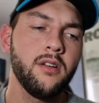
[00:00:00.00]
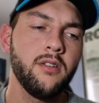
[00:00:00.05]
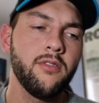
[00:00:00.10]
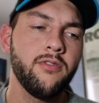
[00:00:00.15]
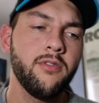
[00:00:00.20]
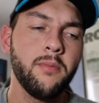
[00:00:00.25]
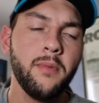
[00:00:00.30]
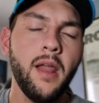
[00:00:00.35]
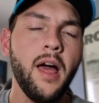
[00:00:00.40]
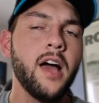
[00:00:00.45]

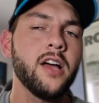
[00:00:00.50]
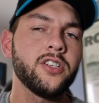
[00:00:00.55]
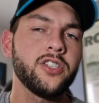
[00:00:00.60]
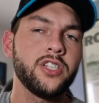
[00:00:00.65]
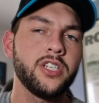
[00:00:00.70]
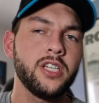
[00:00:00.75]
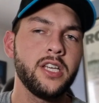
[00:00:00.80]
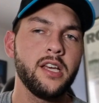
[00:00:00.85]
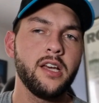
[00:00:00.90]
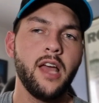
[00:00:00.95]
from last
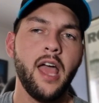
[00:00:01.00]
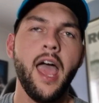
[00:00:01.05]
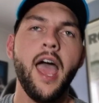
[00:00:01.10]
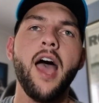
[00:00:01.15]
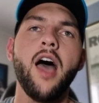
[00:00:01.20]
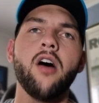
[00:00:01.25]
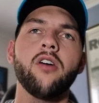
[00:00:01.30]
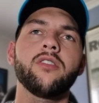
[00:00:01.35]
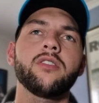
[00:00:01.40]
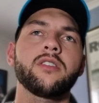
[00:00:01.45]
year,
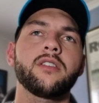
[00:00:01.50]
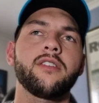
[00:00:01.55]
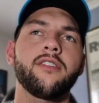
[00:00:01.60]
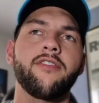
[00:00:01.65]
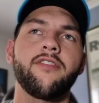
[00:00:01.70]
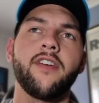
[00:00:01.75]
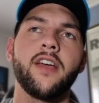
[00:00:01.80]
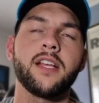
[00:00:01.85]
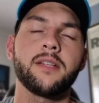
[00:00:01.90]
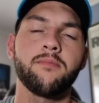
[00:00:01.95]
how does it
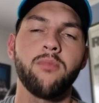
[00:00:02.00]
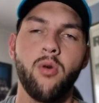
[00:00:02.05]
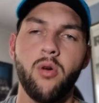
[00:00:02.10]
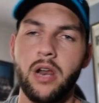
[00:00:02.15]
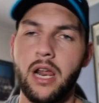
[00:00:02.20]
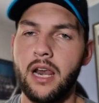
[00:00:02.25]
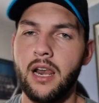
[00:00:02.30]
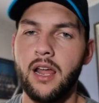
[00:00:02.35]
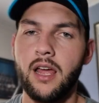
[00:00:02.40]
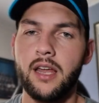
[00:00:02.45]
affect Port
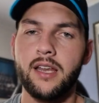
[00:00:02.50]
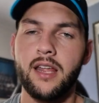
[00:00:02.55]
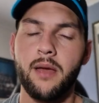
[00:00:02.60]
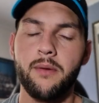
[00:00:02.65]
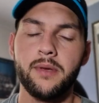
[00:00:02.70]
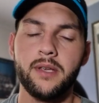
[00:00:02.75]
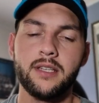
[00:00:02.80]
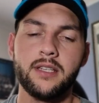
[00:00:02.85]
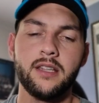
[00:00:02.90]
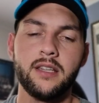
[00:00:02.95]
Adelaide
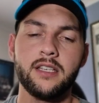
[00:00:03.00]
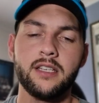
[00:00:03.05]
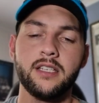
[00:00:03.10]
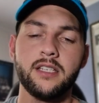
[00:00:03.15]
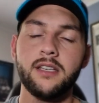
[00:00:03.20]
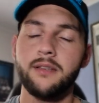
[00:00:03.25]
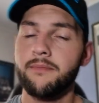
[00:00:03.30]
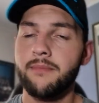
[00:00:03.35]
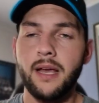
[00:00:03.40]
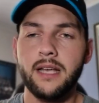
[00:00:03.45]
coming into this
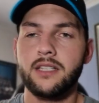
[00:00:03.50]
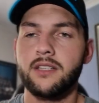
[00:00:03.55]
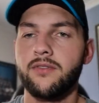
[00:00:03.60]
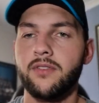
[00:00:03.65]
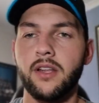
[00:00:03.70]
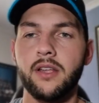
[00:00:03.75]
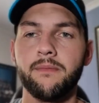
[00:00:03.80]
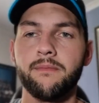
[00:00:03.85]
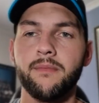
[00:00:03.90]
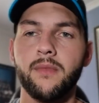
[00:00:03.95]
year?
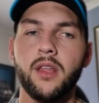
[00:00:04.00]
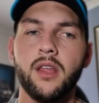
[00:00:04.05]
Massively.